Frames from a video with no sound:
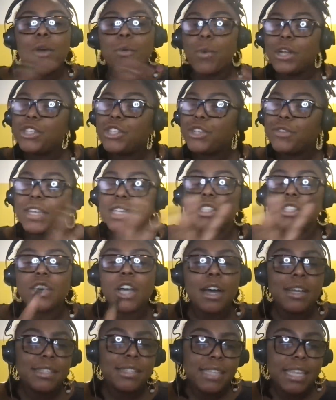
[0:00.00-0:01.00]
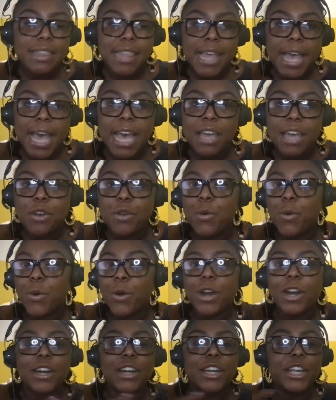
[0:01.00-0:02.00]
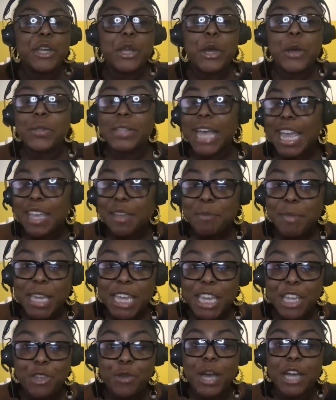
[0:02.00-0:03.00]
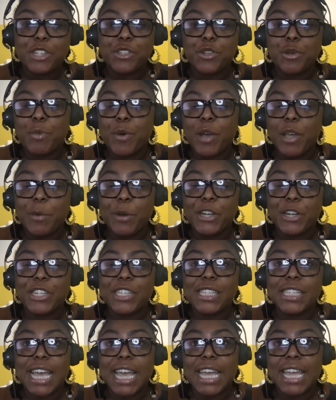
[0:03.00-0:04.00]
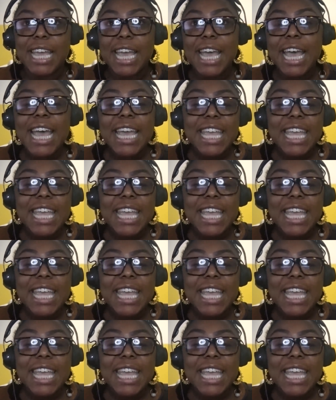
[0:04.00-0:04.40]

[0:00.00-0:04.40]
once you've exhausted that, or, you know, like me, you got to a point where you're just like,